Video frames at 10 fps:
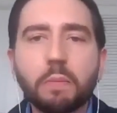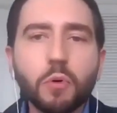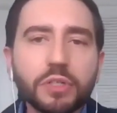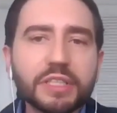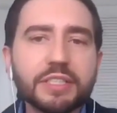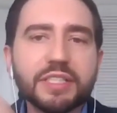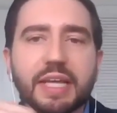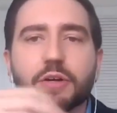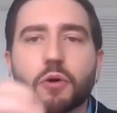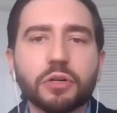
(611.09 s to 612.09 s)
multi
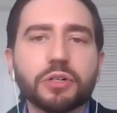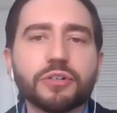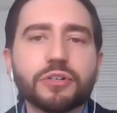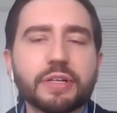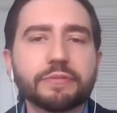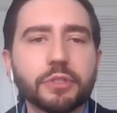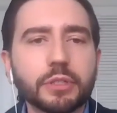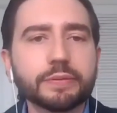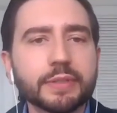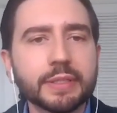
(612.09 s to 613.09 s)
stakeholders
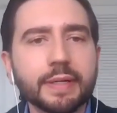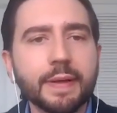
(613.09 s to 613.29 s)
involved?